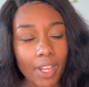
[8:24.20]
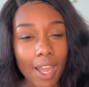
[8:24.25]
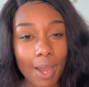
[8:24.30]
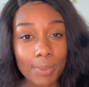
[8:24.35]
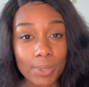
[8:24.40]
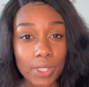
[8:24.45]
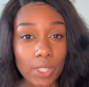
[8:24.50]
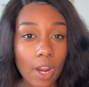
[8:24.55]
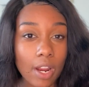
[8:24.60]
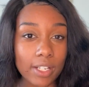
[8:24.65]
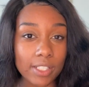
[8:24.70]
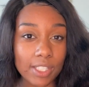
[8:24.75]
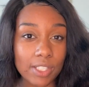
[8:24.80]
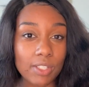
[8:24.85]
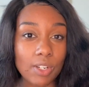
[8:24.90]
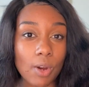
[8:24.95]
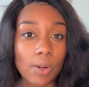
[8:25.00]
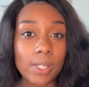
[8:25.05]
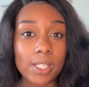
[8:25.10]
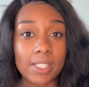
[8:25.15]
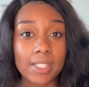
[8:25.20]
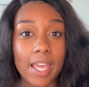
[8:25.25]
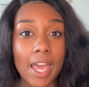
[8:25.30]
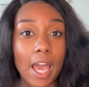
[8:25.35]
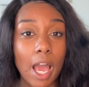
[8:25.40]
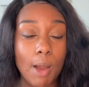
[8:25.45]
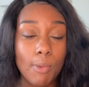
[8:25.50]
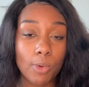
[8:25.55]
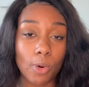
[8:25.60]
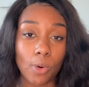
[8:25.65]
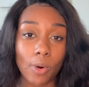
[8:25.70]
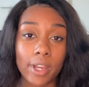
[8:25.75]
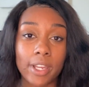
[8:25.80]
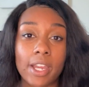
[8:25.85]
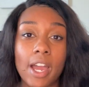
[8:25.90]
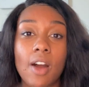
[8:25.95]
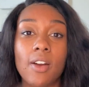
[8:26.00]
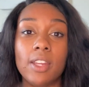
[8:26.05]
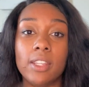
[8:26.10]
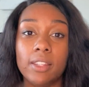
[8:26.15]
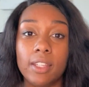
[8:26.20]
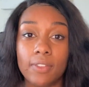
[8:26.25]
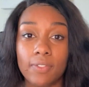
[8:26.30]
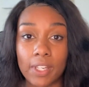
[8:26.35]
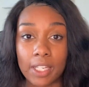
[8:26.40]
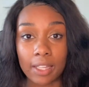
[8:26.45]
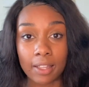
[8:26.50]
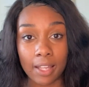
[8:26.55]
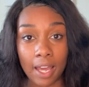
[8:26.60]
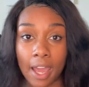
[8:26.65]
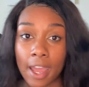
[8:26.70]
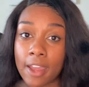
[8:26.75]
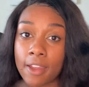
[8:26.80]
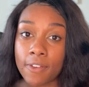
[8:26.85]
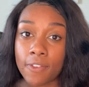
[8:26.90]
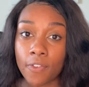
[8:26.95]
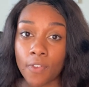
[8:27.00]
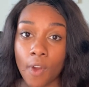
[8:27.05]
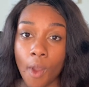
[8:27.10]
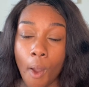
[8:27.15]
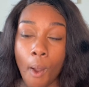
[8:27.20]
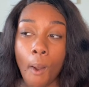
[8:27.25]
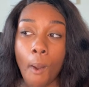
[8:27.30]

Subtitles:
I'm starting to notice that I'm going out and living life,